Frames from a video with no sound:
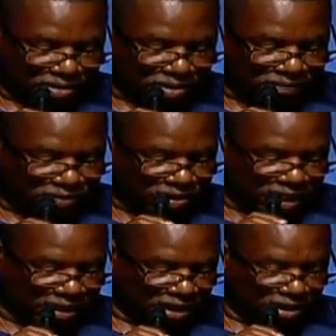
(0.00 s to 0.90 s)
Or if you
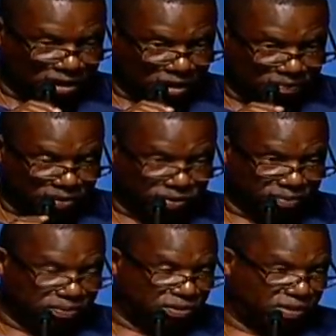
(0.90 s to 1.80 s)
need to look up on
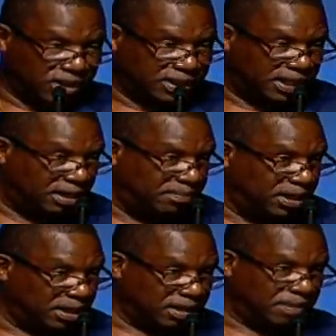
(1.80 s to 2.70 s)
the board, say, let
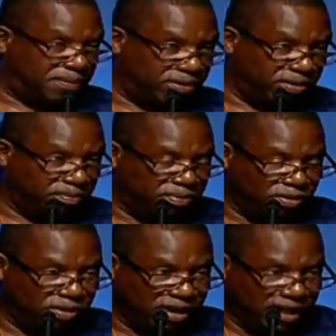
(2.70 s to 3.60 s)
me look up on the
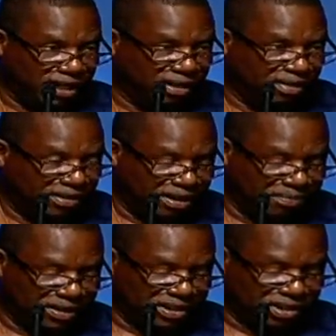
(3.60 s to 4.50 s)
board.
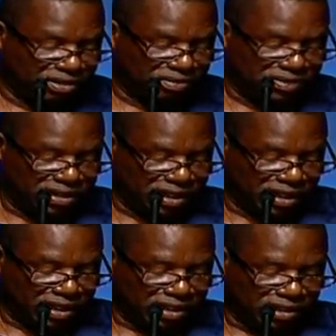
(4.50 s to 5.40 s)
Put the scripture.
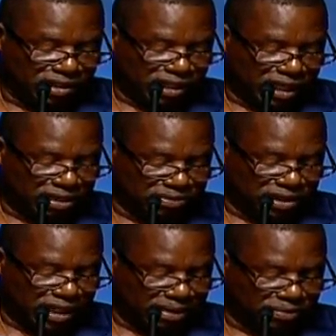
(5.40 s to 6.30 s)

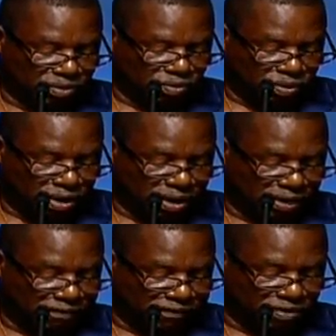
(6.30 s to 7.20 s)
James chapter
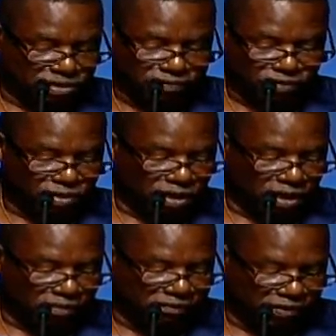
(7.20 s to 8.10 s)
1, the first
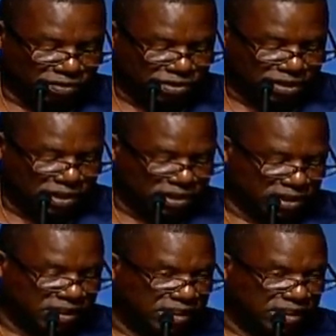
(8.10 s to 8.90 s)
four verses.